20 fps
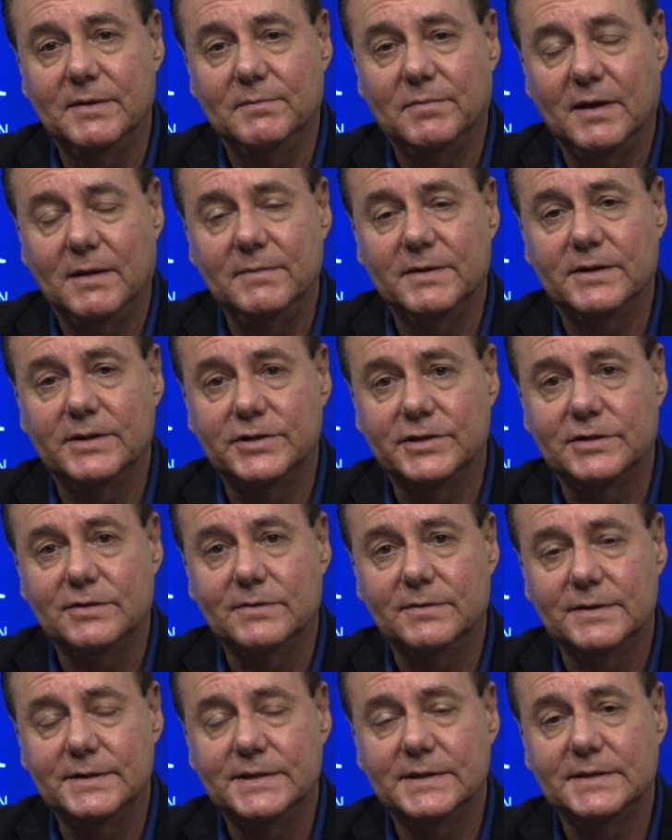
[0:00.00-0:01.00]
the public
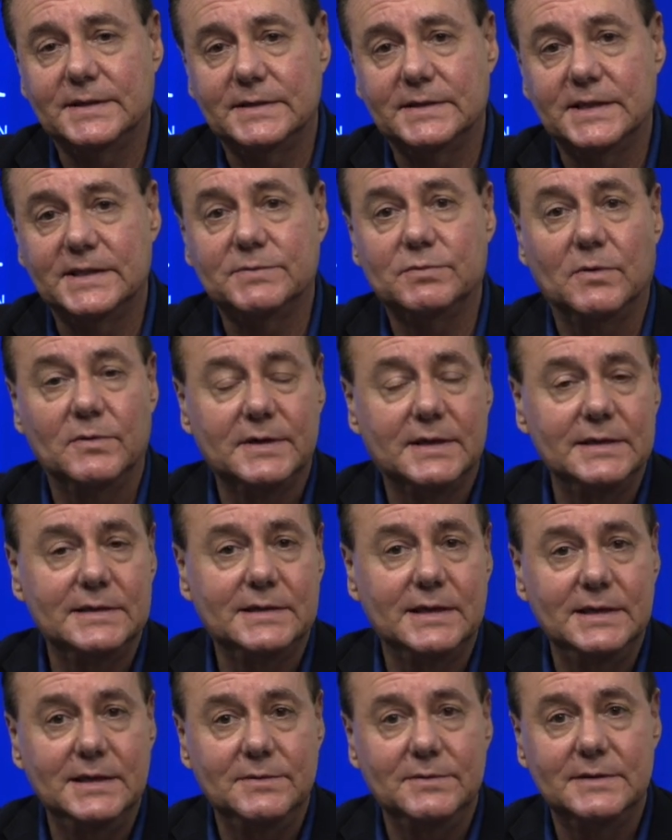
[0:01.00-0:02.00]
assurances that this won't
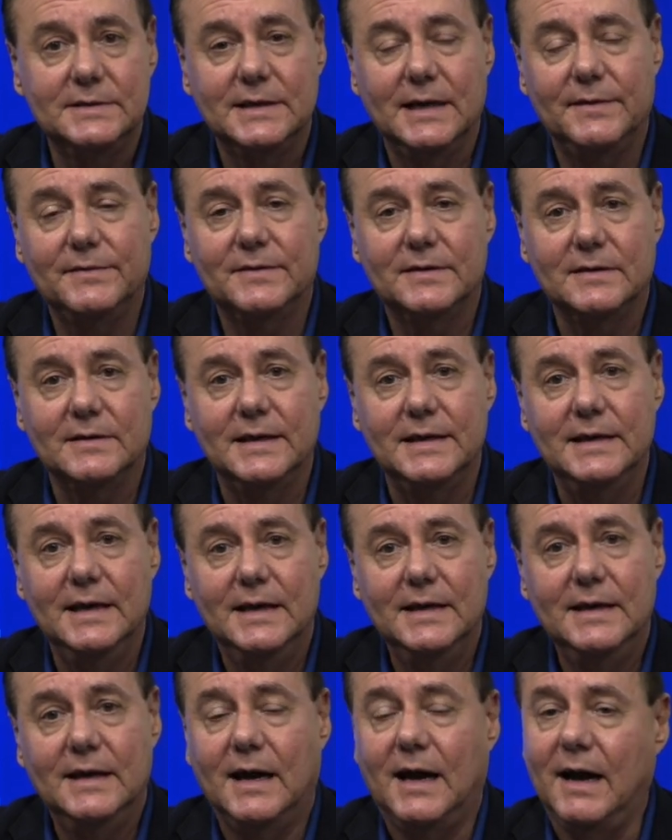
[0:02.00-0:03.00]
continue indefinitely.
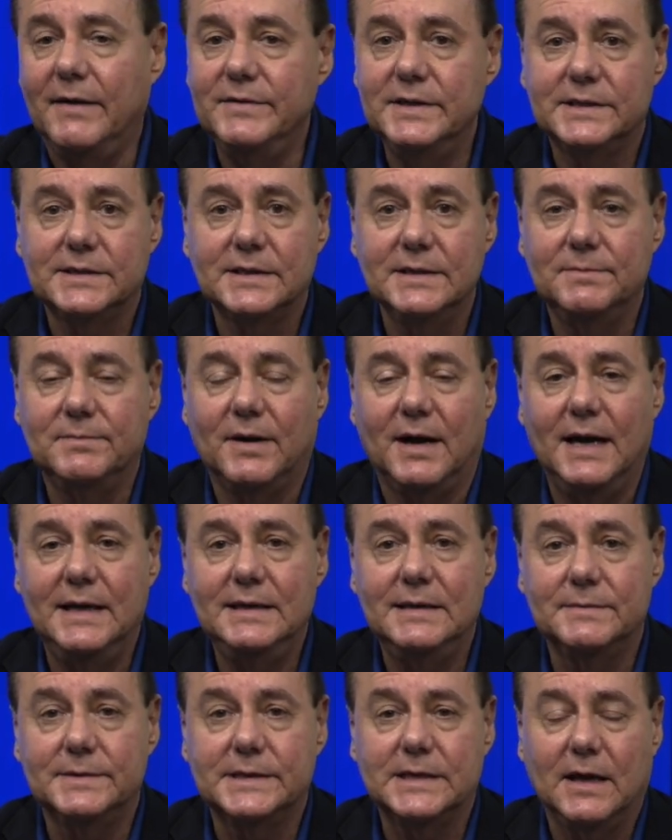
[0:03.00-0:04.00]
Obviously,
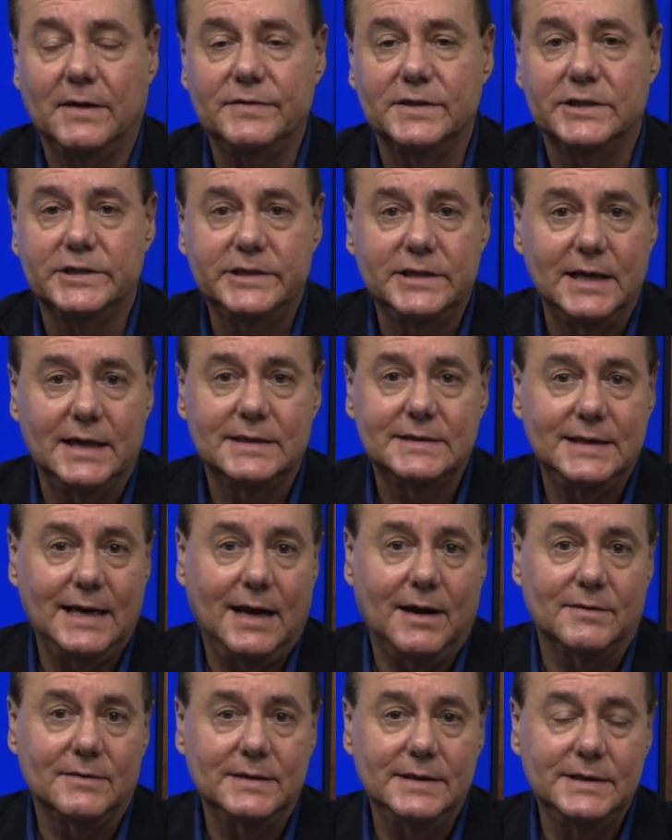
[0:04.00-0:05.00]
Biden himself has checked
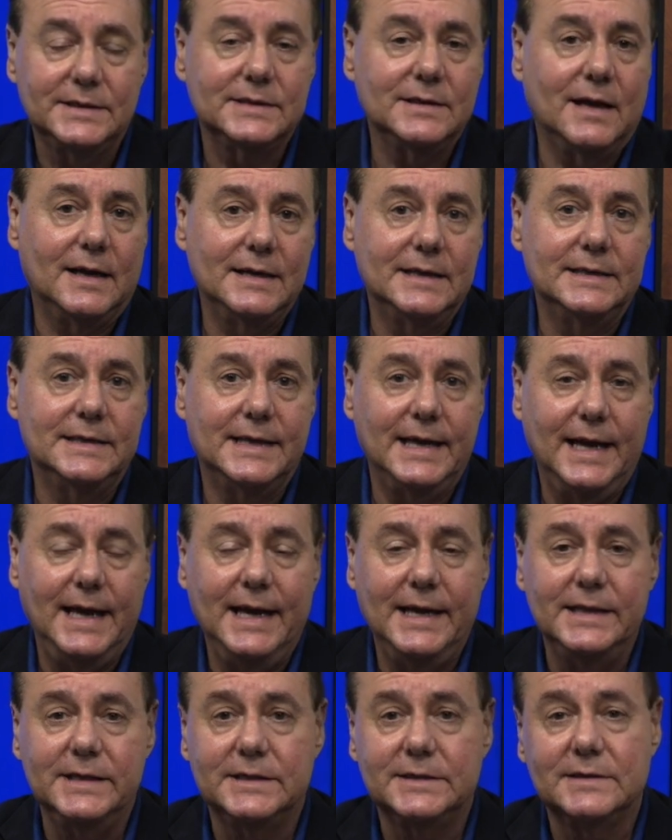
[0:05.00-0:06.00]
out. He's not
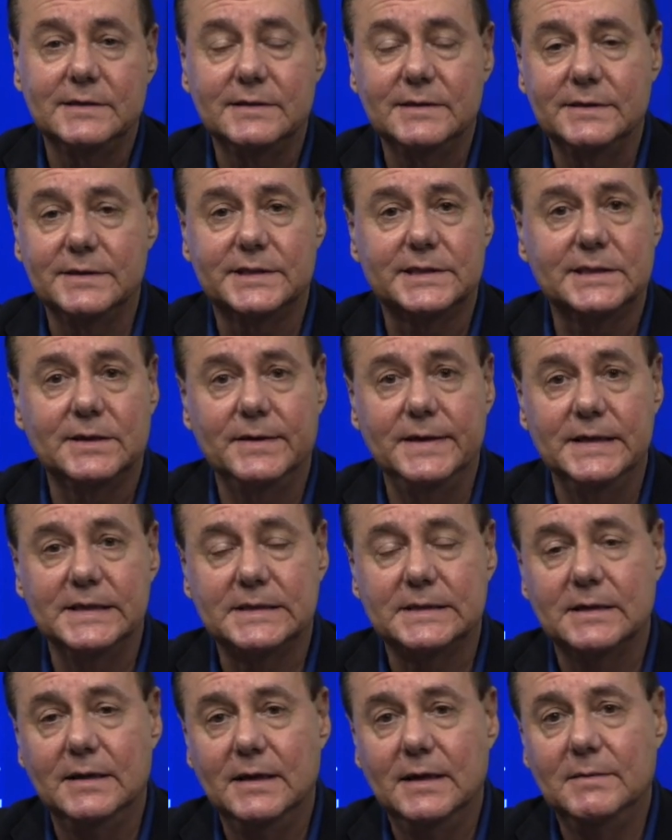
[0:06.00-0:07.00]
engaged in
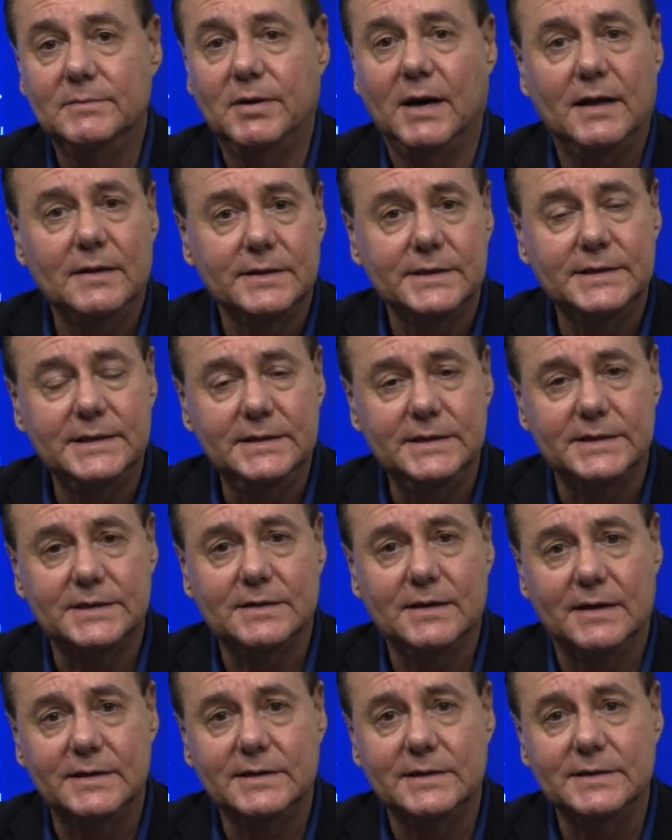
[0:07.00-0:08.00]
serious policy
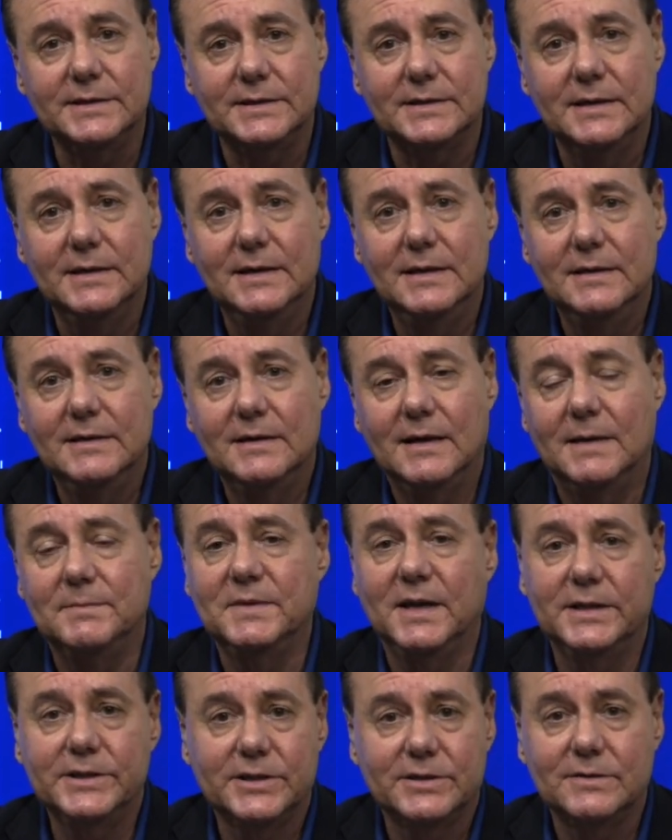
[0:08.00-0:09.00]
discussions. I'm
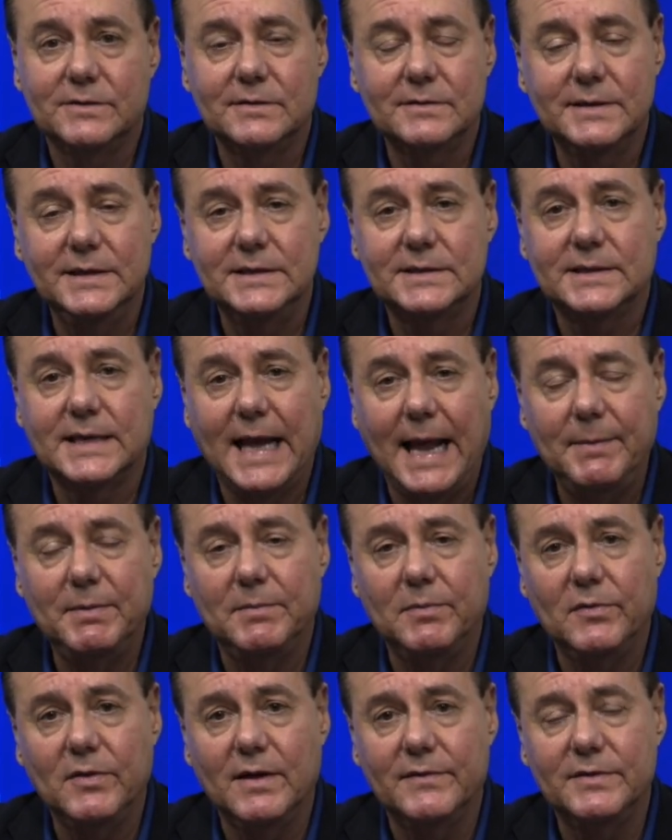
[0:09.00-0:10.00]
not sure he's
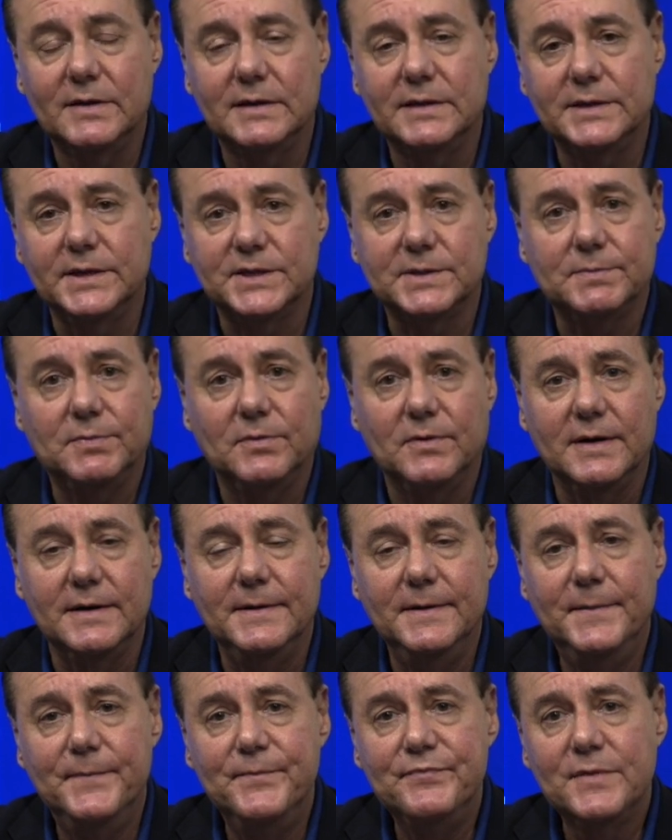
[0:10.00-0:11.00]
capable of it at this point.
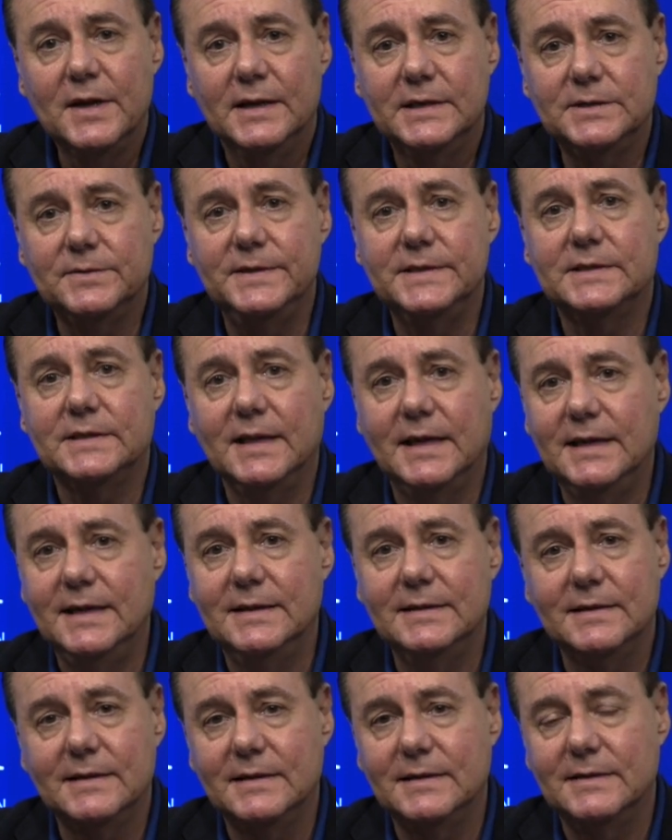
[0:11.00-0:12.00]
So he's
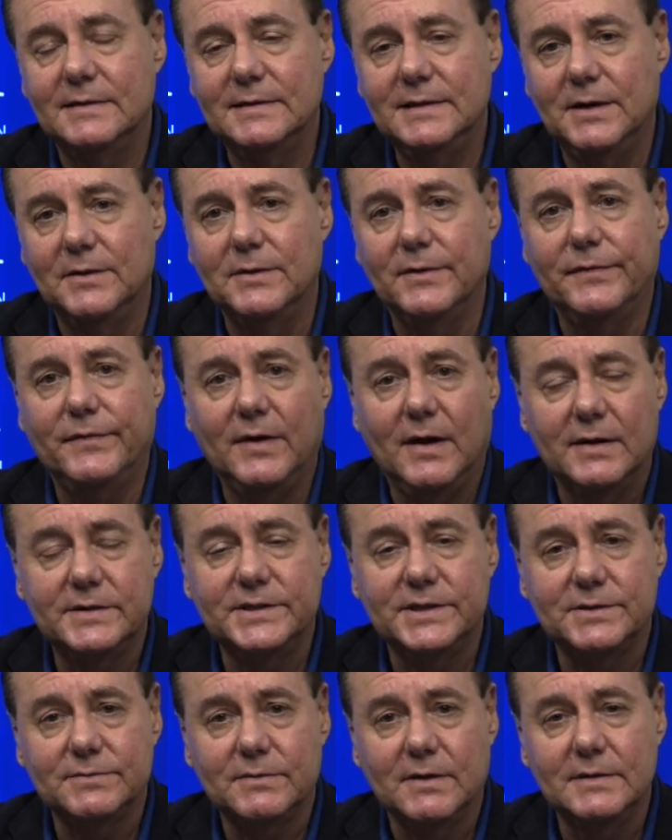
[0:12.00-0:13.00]
letting the, you know, the
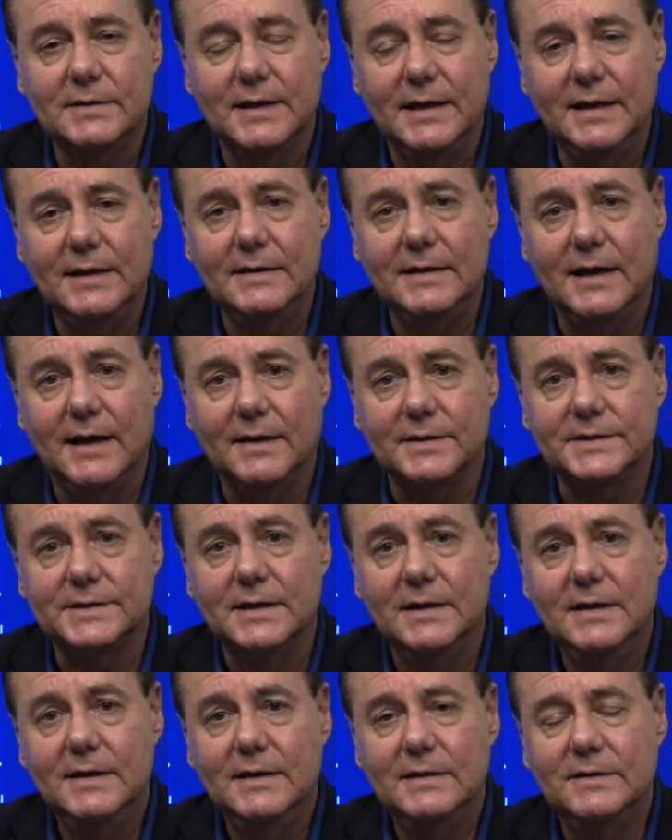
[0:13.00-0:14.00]
foxes run the hen
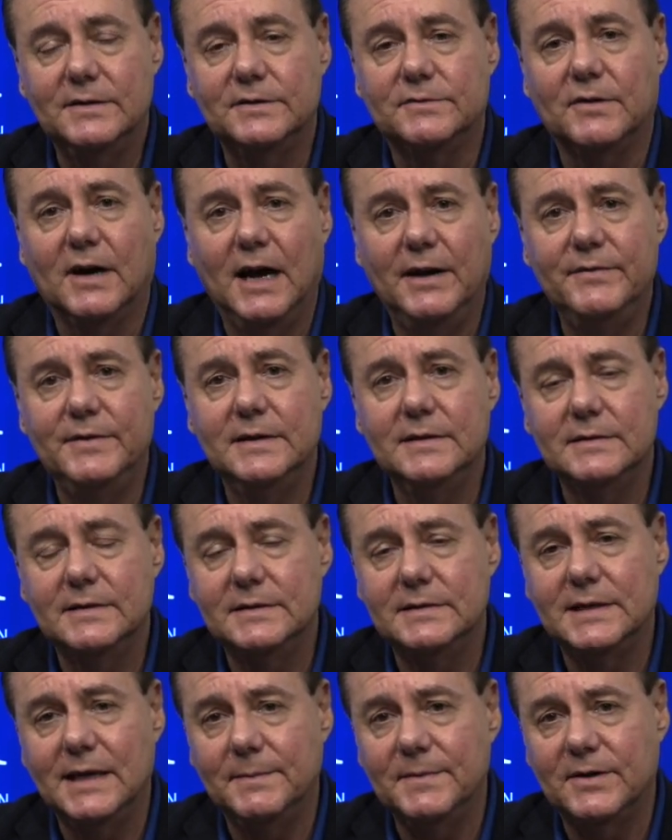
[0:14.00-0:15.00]
house. They're driving
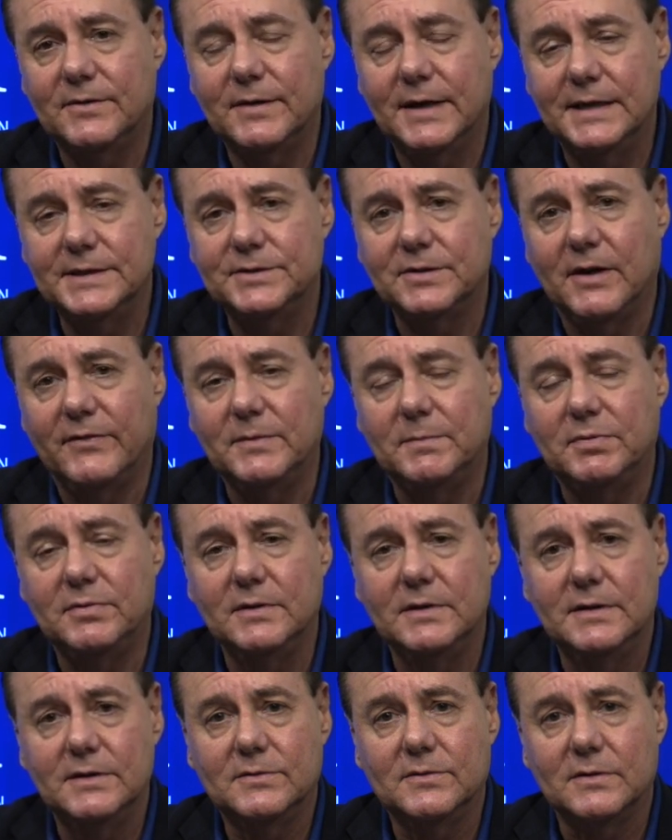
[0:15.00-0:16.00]
the Democrats off a
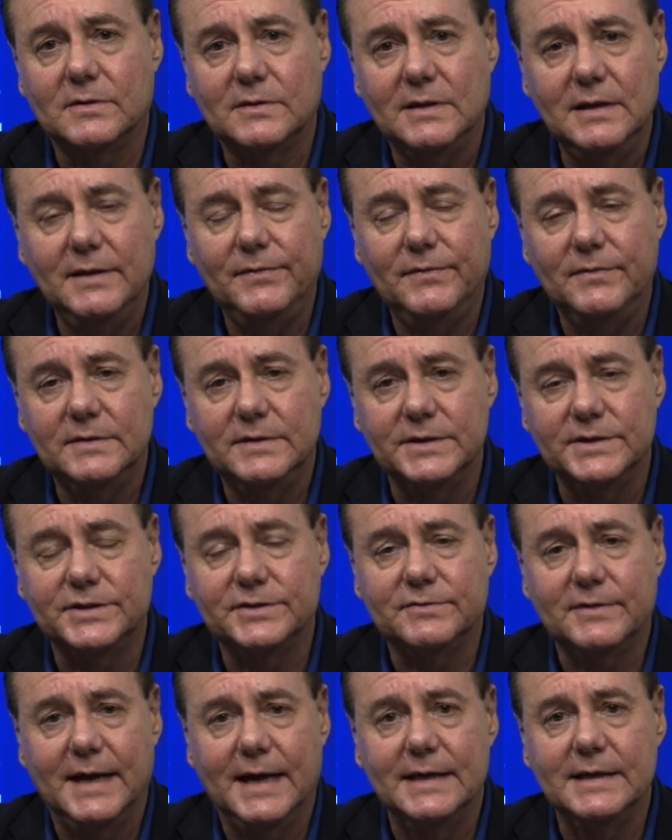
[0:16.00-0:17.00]
political cliff with this
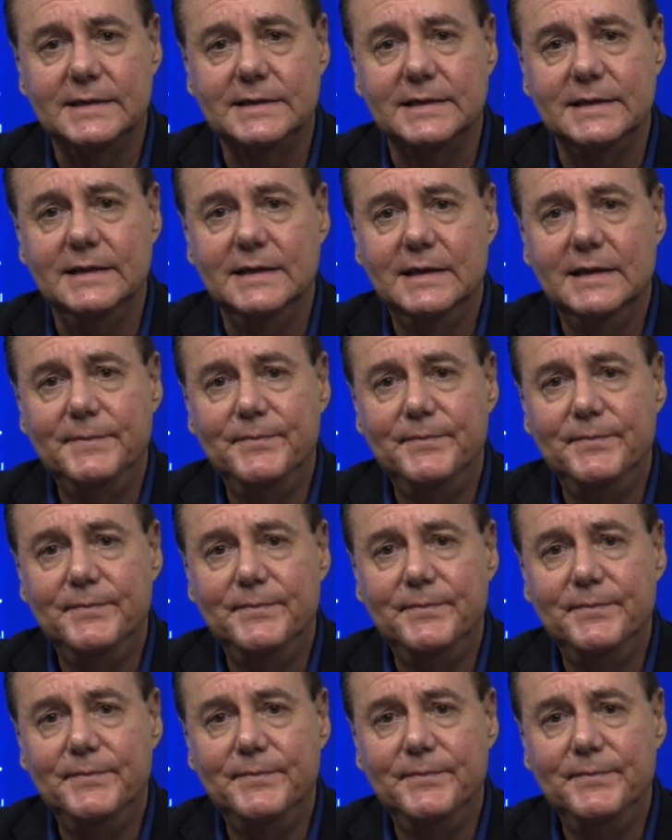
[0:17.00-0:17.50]
strategy.